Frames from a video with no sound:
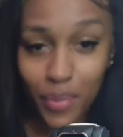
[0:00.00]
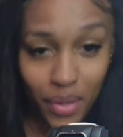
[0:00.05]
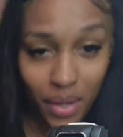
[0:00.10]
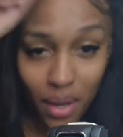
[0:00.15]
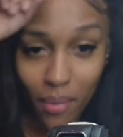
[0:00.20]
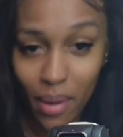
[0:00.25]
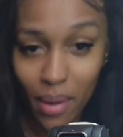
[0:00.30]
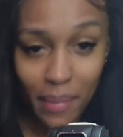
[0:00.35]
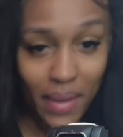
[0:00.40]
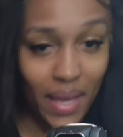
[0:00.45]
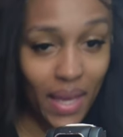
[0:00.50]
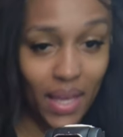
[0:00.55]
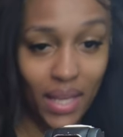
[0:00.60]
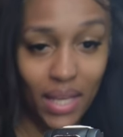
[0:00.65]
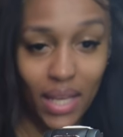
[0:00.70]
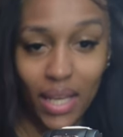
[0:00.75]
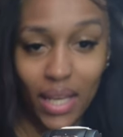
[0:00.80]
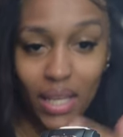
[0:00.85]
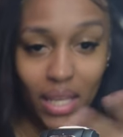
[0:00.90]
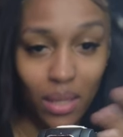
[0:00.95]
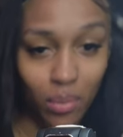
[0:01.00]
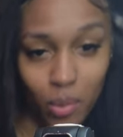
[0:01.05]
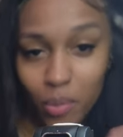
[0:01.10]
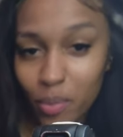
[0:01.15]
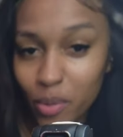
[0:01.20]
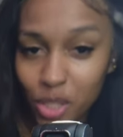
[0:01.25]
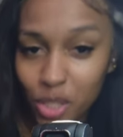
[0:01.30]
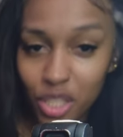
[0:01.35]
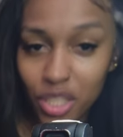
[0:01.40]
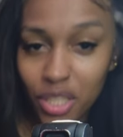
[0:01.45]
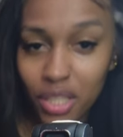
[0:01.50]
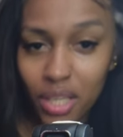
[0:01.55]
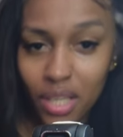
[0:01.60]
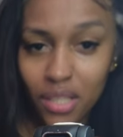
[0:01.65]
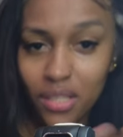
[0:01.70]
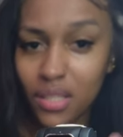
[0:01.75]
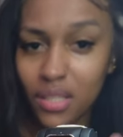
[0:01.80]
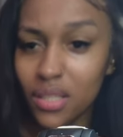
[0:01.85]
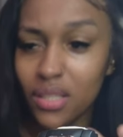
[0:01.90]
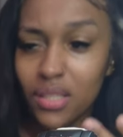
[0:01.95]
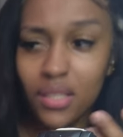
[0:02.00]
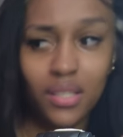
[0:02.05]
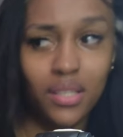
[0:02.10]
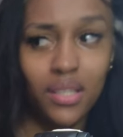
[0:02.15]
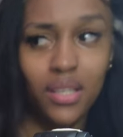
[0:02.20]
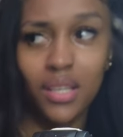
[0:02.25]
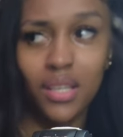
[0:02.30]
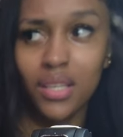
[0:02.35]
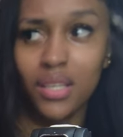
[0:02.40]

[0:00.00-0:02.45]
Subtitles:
put on my band and keep it pushing and just